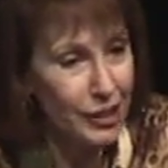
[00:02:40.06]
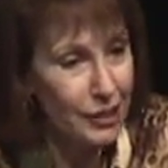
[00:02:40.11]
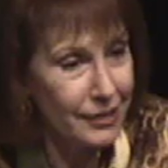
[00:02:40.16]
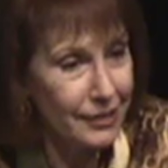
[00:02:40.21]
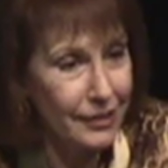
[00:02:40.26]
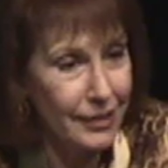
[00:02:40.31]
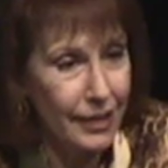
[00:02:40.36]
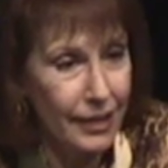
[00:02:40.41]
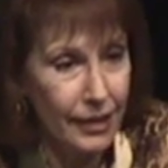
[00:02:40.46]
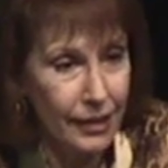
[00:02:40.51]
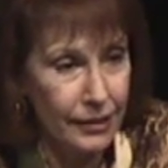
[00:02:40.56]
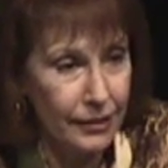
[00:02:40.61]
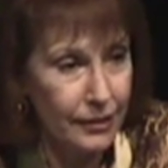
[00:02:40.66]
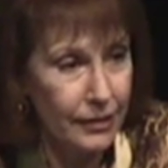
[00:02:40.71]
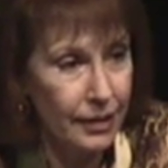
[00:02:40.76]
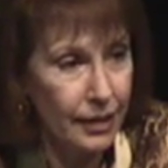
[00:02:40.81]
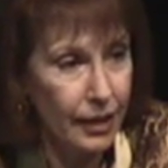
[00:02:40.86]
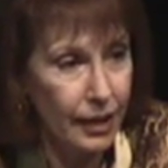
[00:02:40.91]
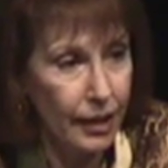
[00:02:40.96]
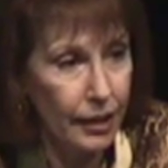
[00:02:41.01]

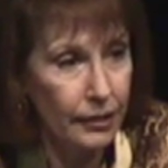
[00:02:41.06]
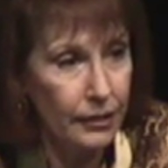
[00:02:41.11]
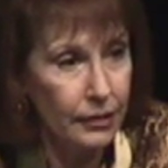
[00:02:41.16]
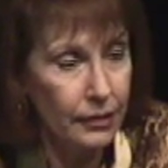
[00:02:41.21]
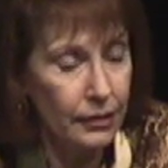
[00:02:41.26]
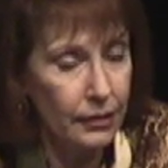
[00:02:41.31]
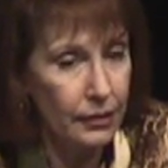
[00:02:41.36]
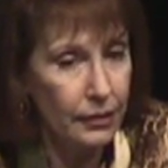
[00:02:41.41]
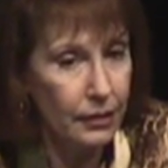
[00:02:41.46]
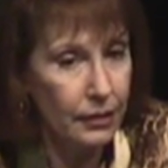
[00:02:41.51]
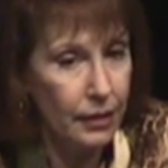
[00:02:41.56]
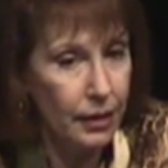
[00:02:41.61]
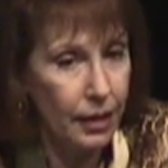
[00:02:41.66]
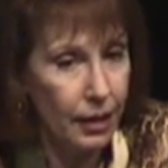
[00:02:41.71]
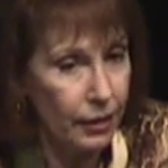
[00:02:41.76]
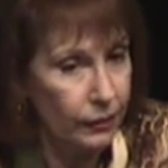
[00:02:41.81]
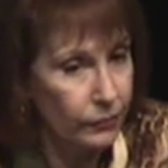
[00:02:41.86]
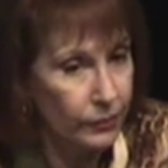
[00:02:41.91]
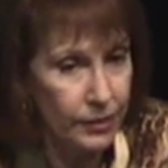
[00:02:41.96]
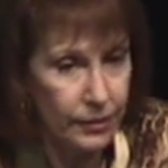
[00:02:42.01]
said that
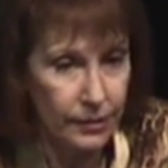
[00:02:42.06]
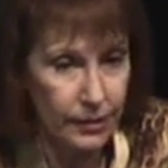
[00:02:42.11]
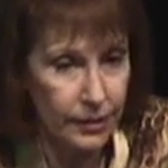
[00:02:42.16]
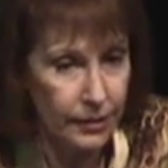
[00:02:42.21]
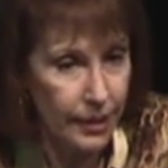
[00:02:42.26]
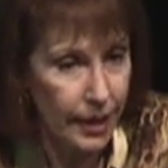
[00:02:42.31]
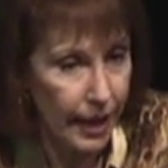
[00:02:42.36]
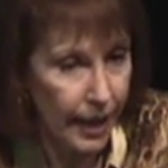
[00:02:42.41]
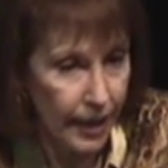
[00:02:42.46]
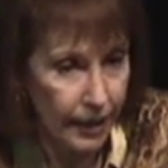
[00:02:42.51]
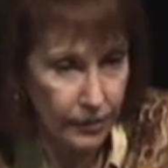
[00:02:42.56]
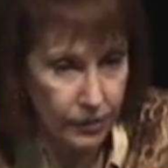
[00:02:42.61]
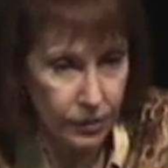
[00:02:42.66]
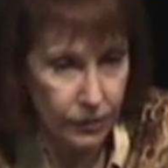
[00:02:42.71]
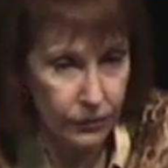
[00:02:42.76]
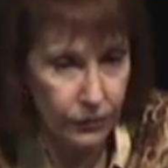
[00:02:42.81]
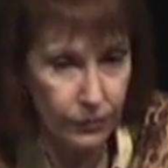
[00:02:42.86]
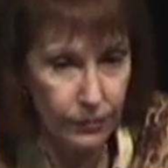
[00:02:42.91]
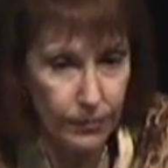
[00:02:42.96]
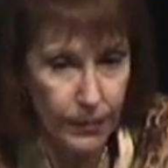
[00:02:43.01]
I was
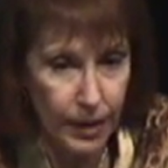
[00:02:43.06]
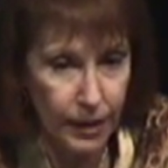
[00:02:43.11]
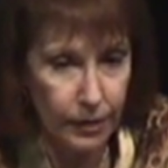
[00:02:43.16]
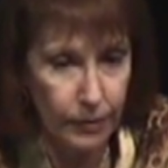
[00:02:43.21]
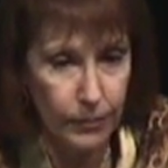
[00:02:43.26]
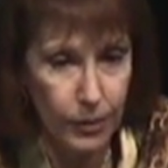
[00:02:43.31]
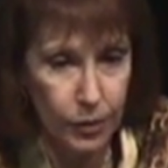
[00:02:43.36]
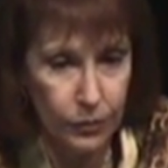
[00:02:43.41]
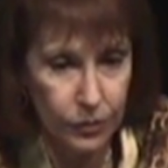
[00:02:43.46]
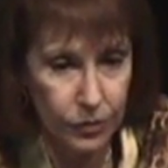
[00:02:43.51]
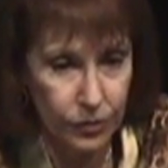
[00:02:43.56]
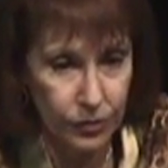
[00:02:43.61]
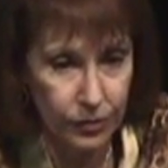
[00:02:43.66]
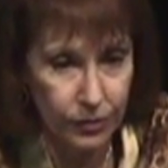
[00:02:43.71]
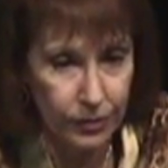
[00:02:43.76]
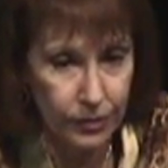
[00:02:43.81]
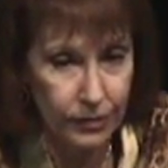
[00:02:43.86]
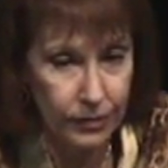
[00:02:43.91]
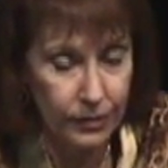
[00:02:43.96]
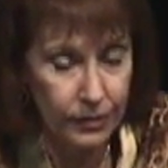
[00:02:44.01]
detached from my
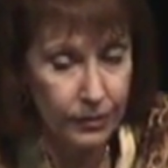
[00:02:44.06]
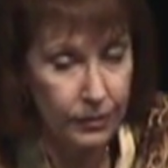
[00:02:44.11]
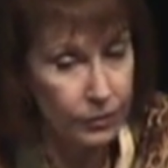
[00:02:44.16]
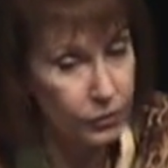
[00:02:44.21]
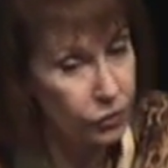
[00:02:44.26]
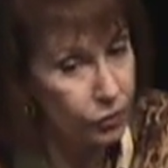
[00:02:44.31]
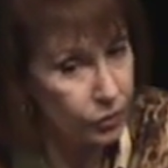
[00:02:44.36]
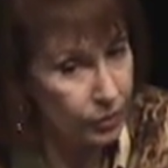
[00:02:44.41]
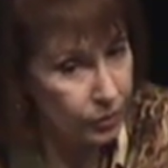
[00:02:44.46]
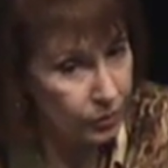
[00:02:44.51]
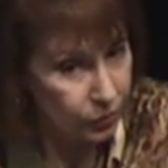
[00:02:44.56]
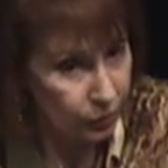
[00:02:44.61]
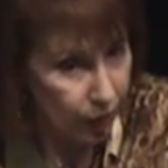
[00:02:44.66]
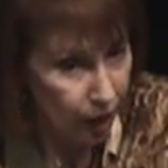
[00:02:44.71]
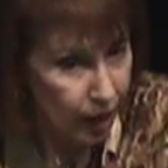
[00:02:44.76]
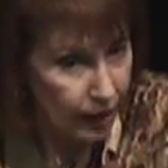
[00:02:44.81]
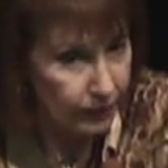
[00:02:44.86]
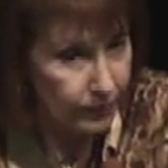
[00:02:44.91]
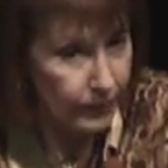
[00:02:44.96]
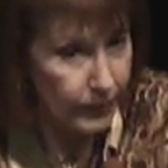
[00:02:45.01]
emotions, and she
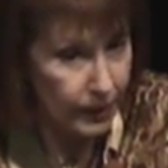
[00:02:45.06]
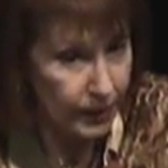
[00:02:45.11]
taught